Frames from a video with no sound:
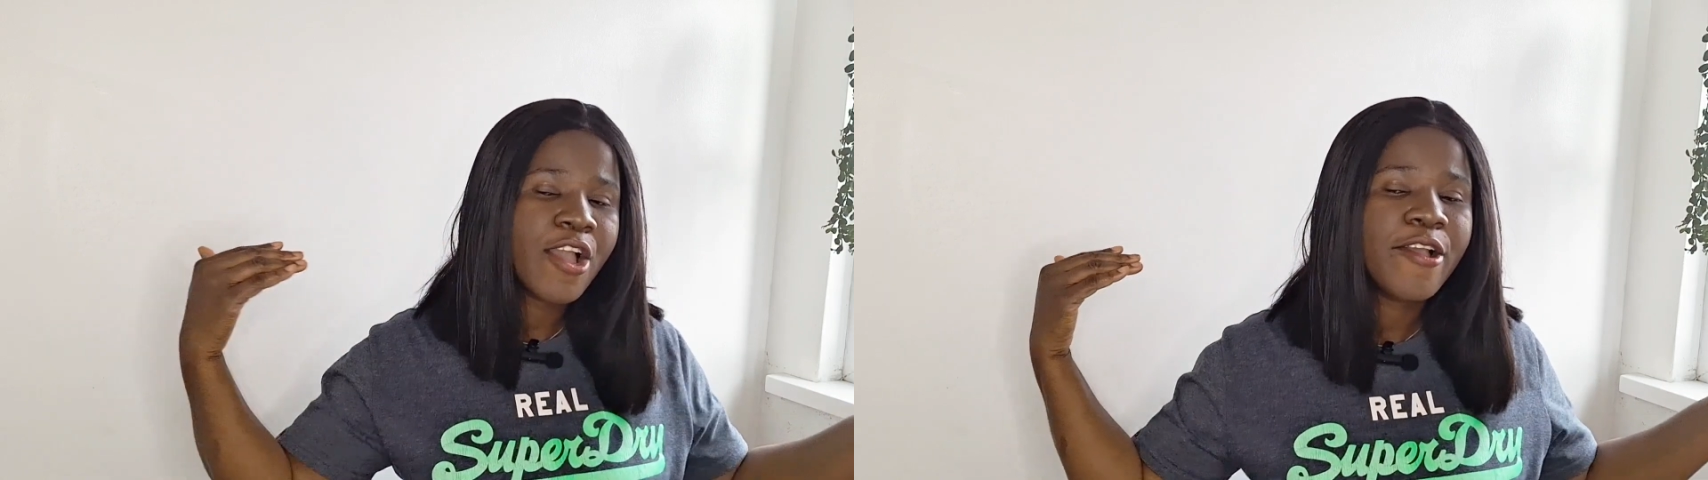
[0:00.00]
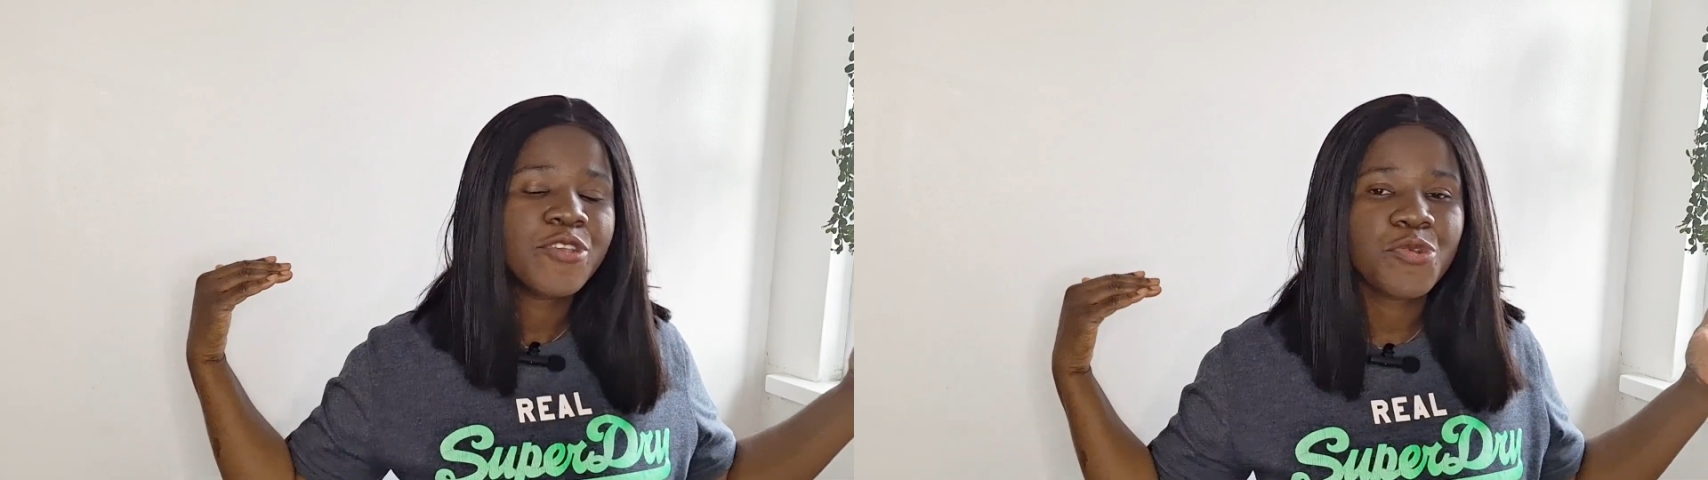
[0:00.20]

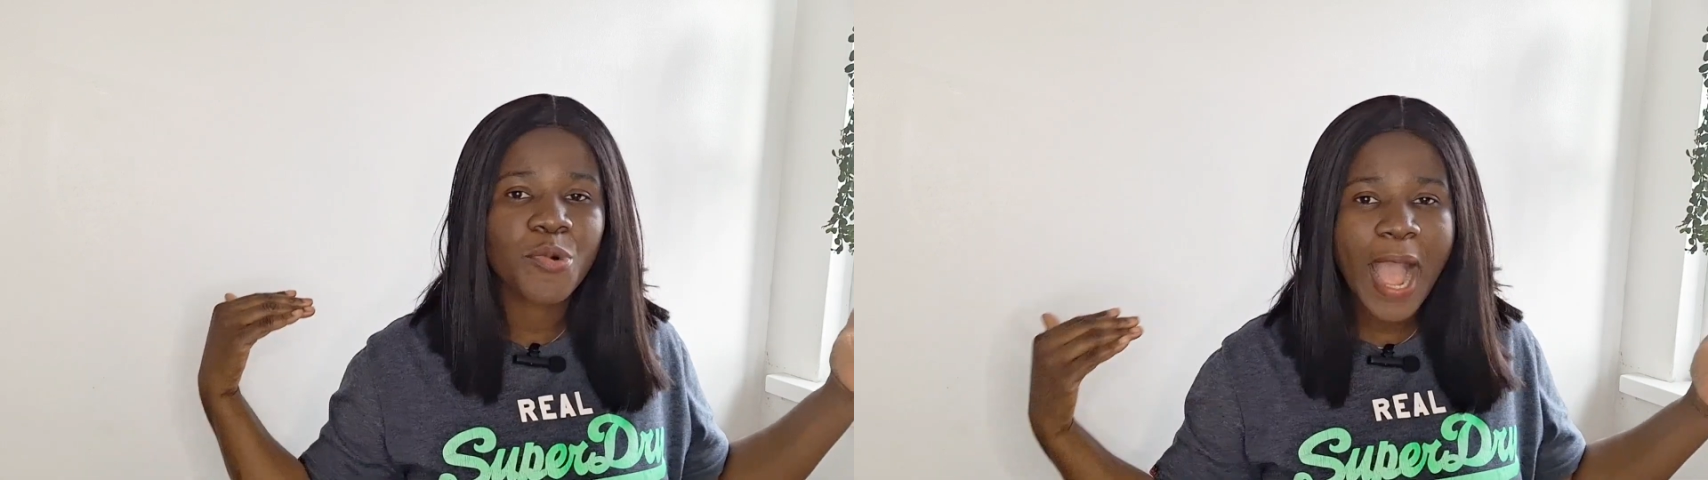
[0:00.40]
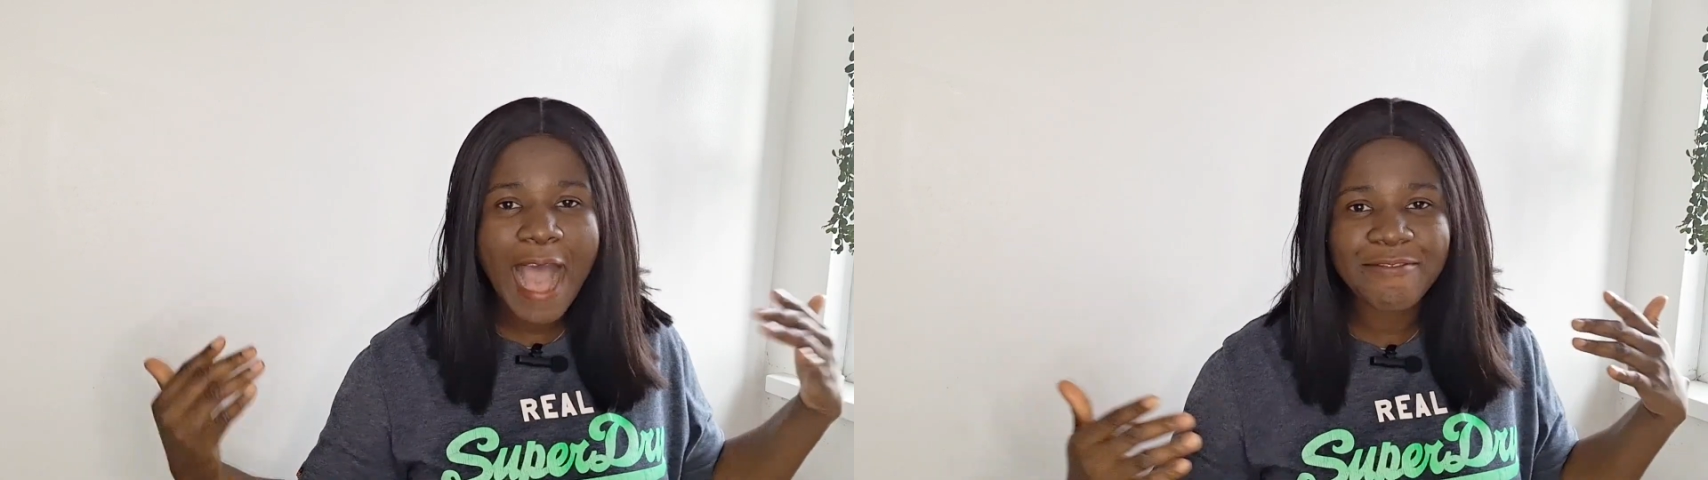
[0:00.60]
you
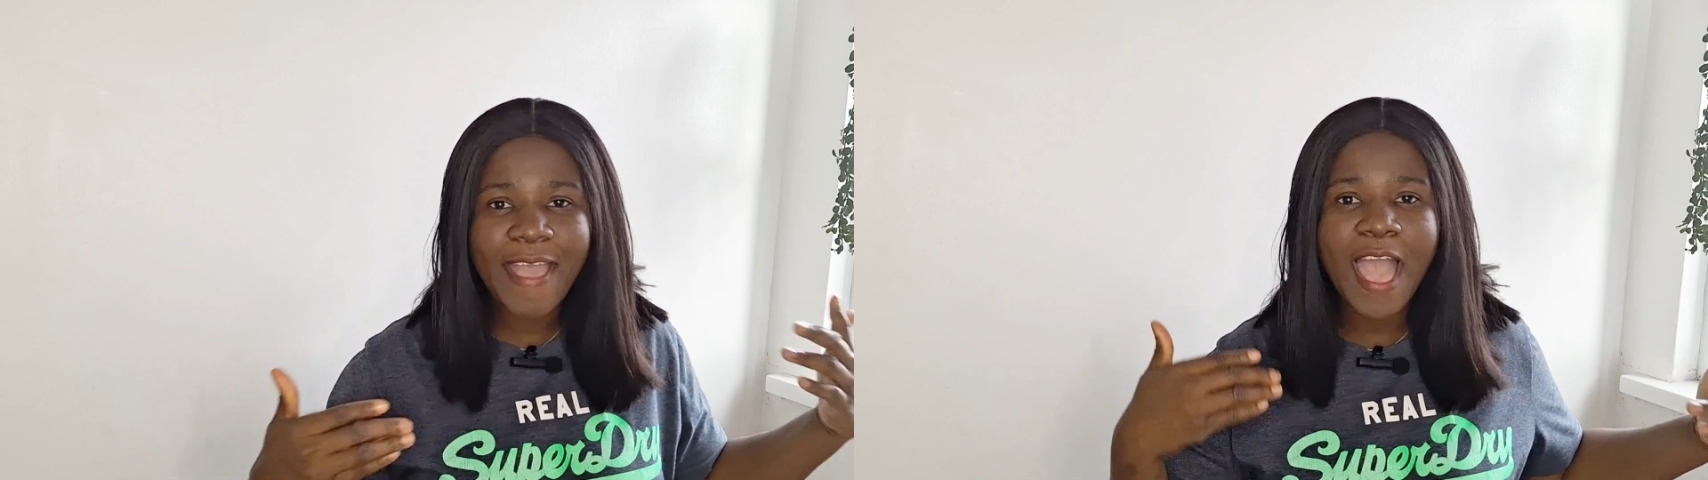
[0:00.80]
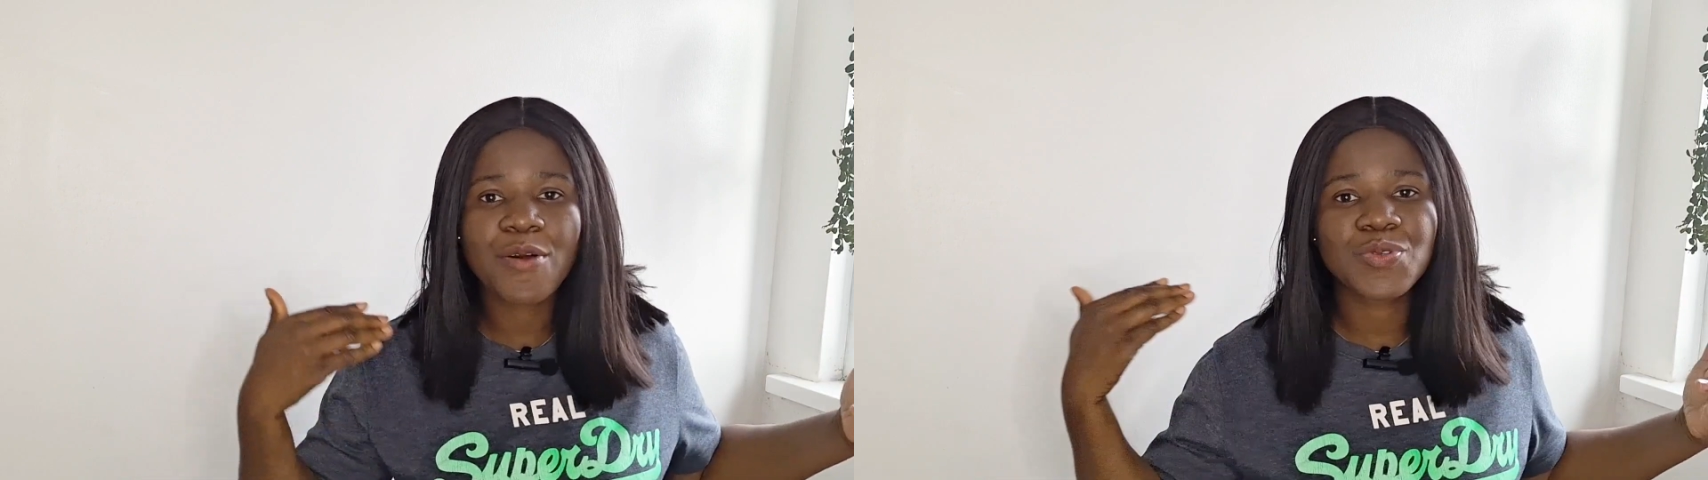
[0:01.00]
have
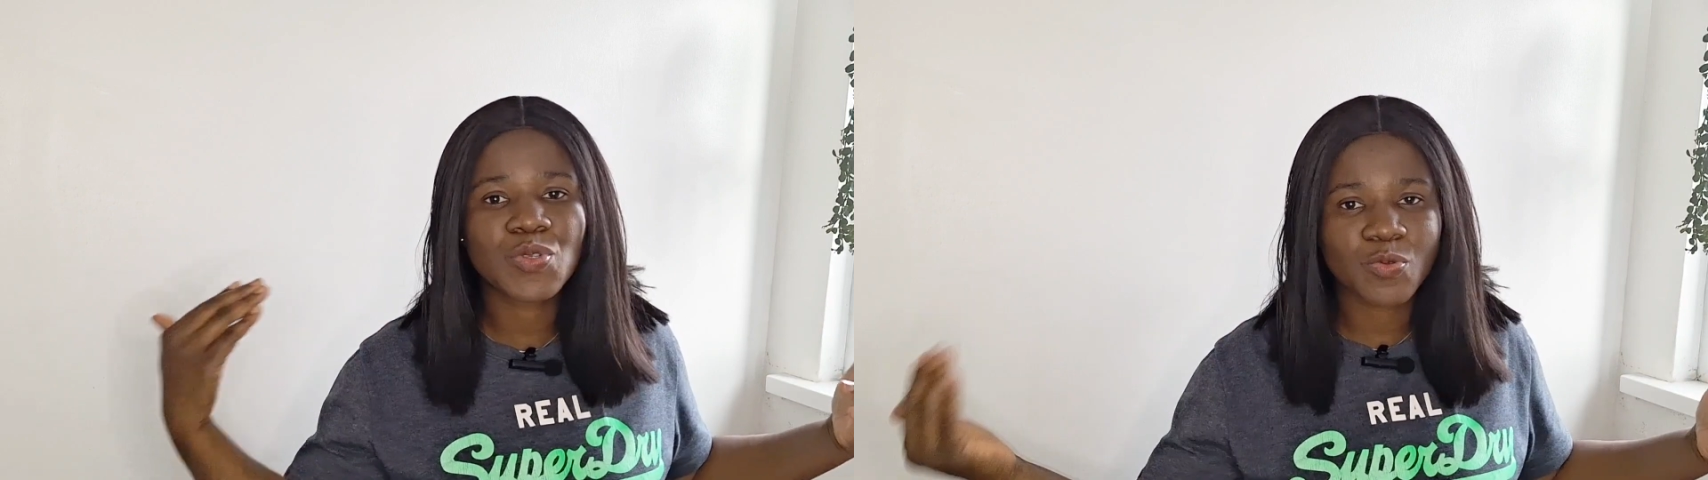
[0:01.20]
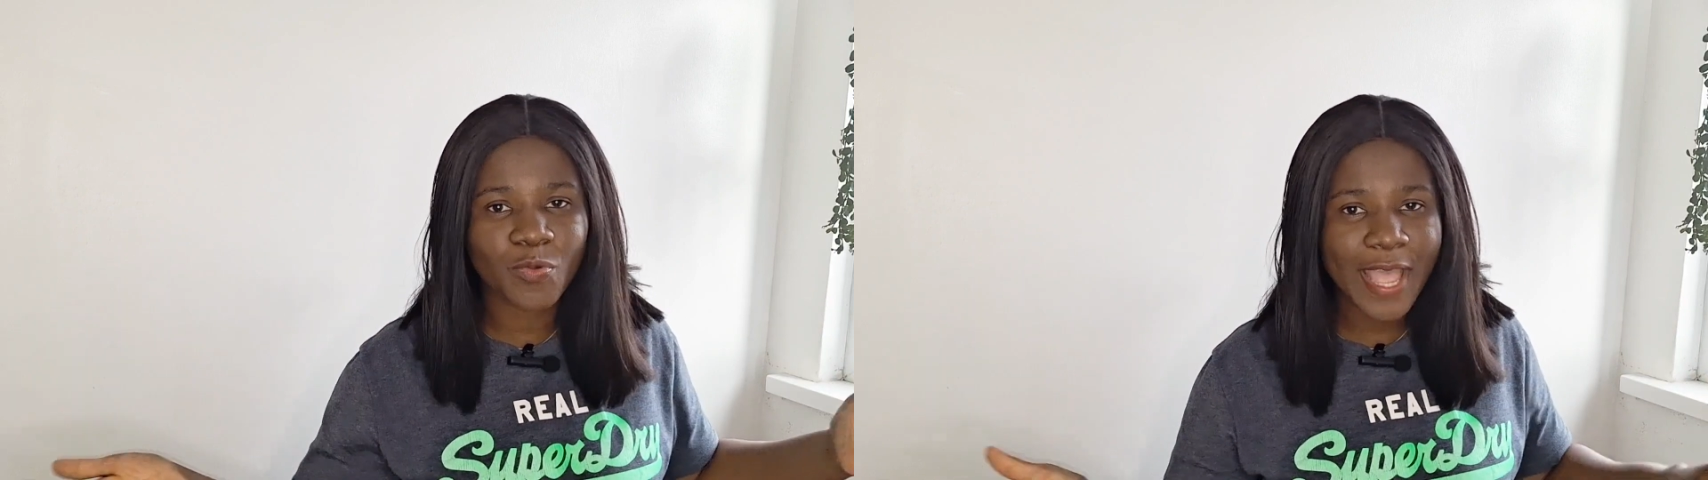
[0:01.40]
elsewhere